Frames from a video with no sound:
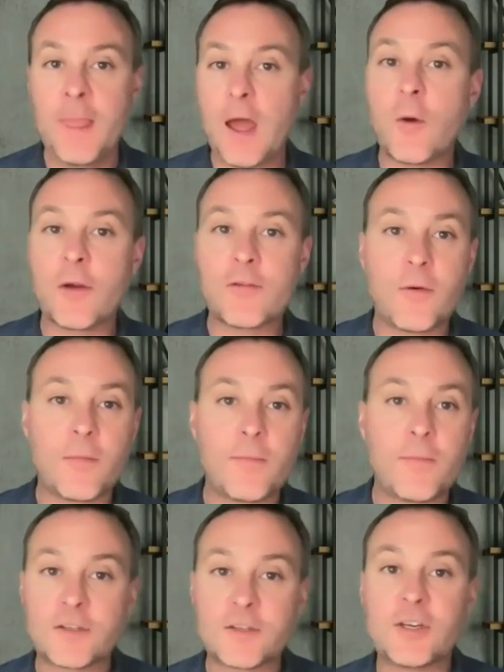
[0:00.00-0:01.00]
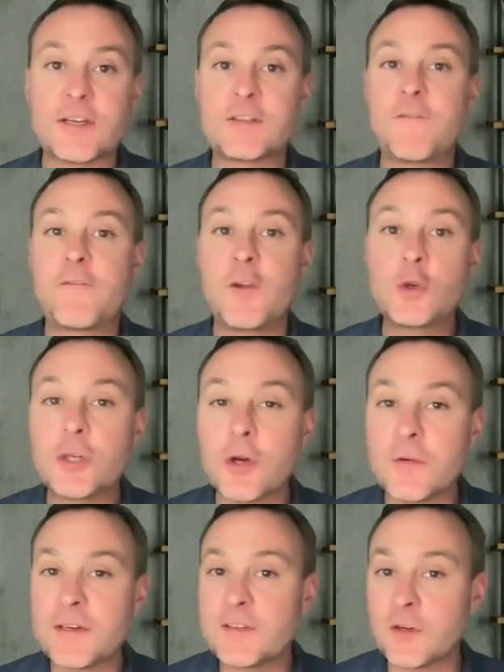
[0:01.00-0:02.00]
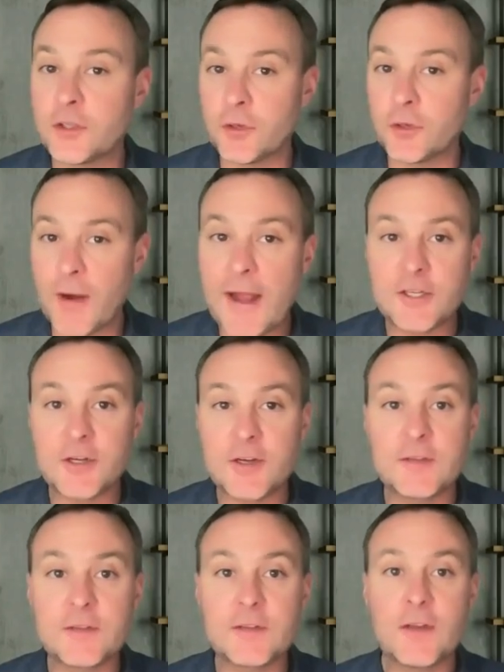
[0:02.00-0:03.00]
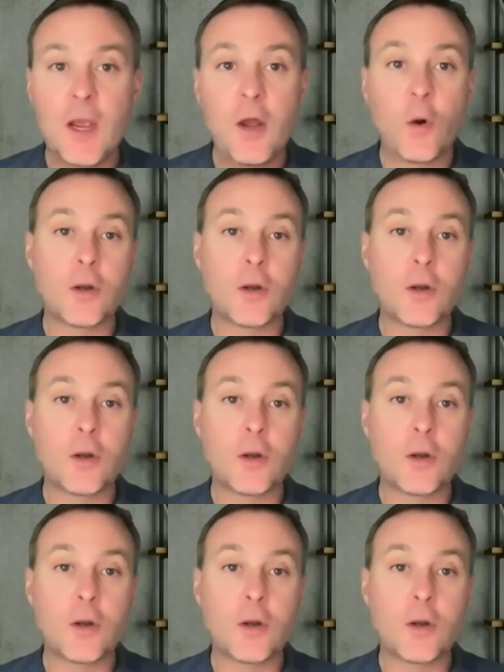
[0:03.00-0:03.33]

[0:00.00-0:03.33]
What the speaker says: You also suggest future research directions,